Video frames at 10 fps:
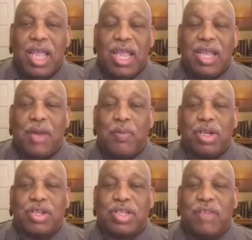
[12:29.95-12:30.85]
And I
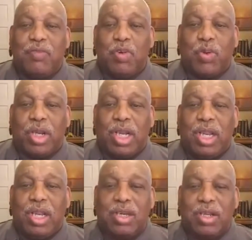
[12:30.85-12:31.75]
want to just give you a quick
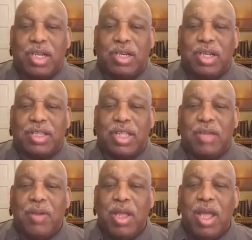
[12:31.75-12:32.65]
look look at them.